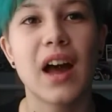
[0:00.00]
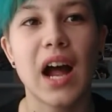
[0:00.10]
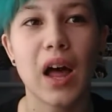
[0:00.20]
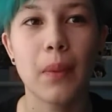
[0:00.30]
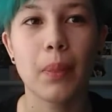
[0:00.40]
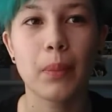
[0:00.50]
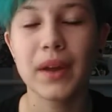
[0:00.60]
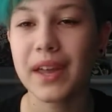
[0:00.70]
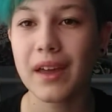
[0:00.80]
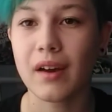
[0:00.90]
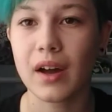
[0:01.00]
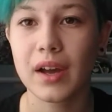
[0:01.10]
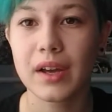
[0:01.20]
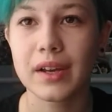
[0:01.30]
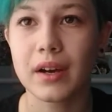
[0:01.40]
But yeah,
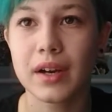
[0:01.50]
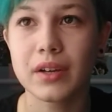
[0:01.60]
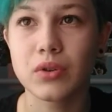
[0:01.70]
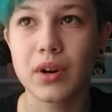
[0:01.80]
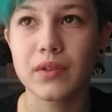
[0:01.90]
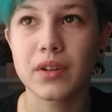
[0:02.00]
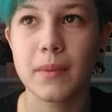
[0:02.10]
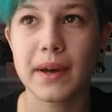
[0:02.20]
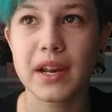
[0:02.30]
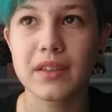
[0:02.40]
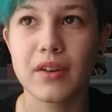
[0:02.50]
I adore everything about it.